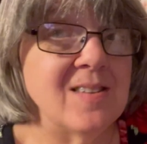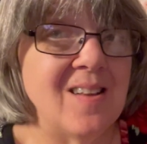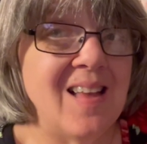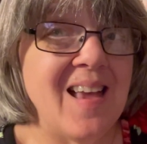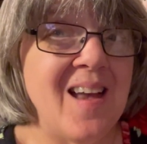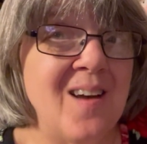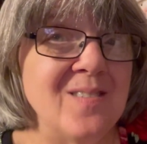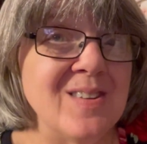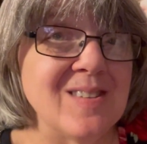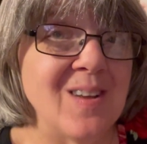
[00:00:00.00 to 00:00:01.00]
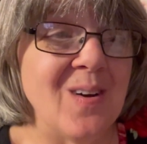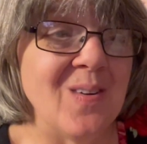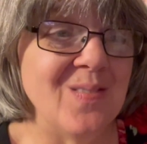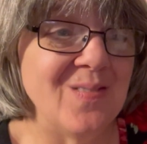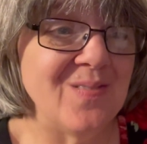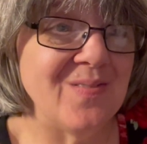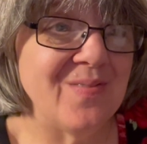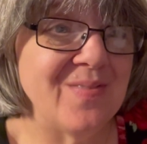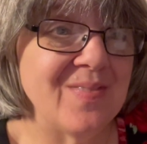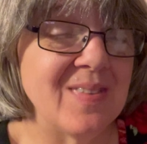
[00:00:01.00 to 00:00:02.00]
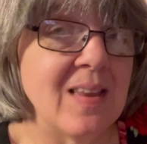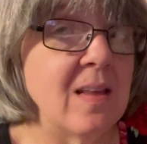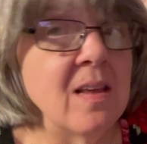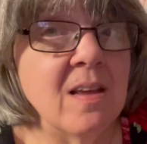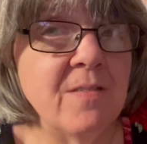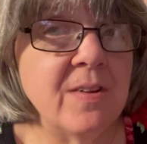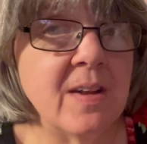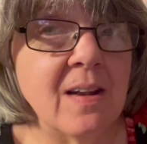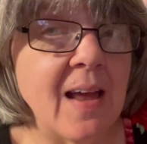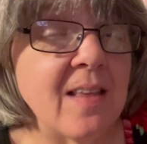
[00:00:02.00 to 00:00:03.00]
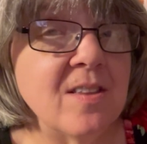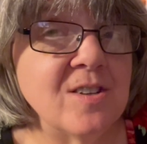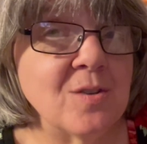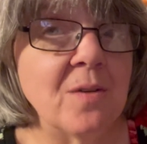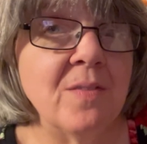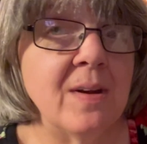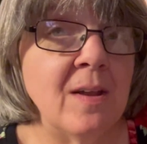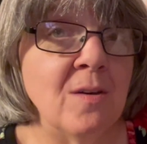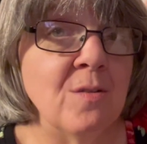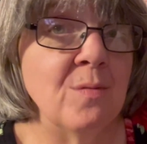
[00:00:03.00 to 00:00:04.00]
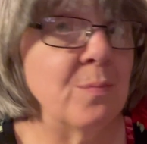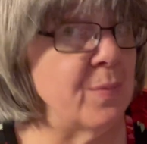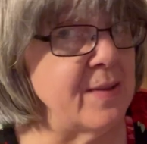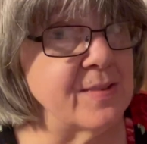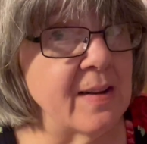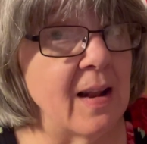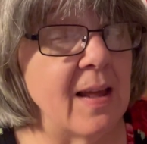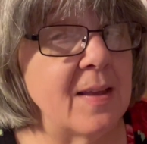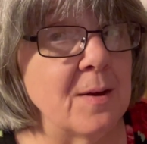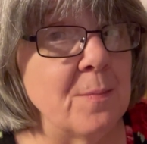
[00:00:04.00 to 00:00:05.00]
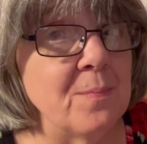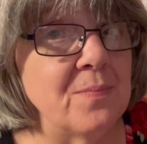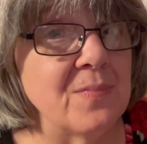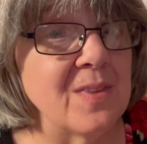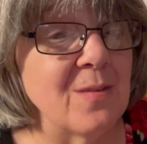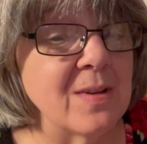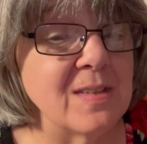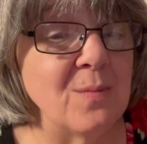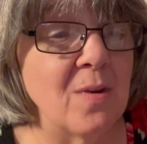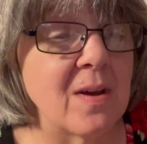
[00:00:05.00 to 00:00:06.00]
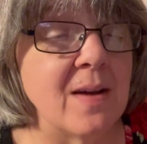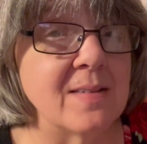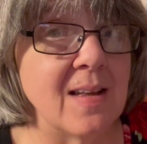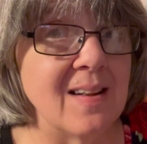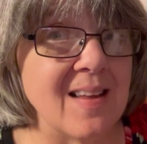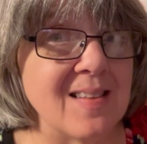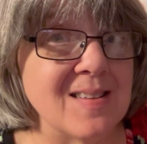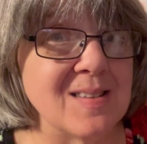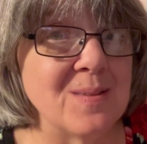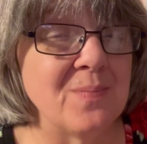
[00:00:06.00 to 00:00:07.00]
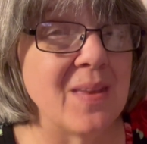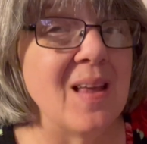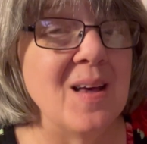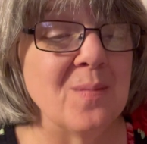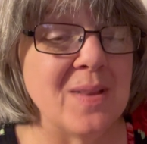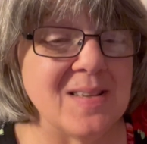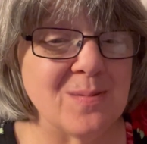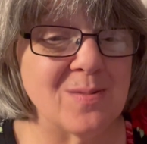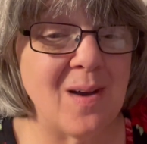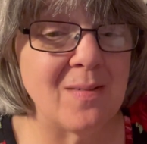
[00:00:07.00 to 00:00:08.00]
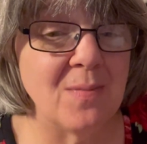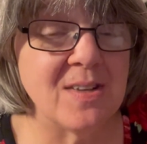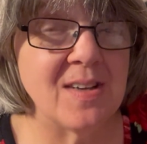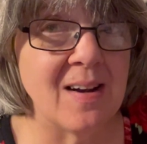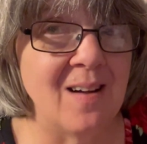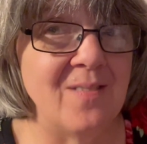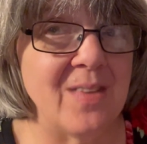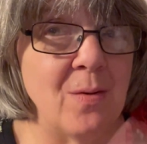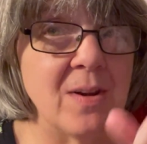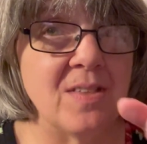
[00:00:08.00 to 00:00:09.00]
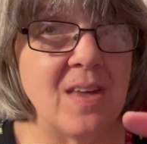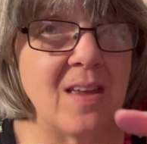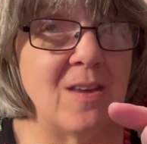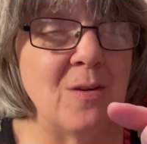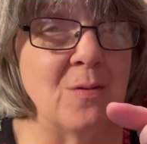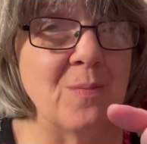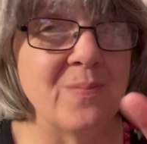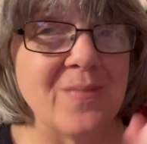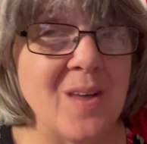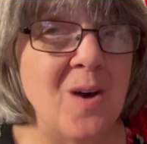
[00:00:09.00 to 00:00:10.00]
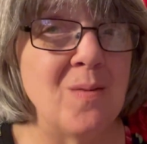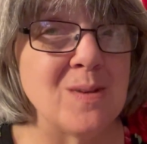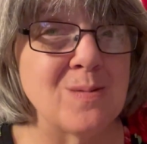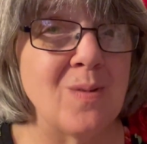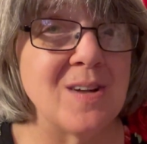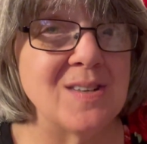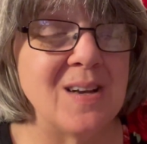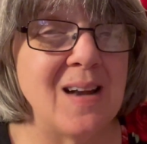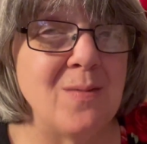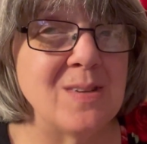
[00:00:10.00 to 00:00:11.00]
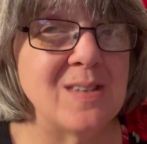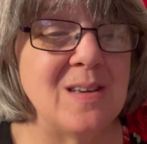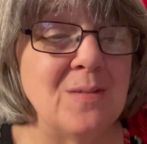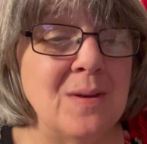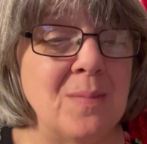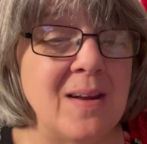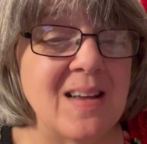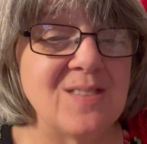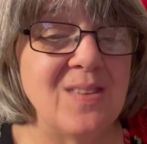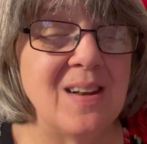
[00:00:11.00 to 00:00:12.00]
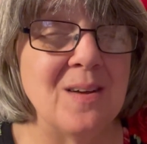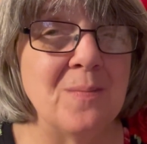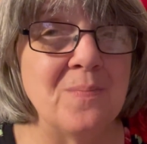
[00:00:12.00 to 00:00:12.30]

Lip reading: all I have. So if you did like this short video, please get a like. I want to see more content like this. Please subscribe to my channel. I want to thank you always for watching, and I will see you in my next video.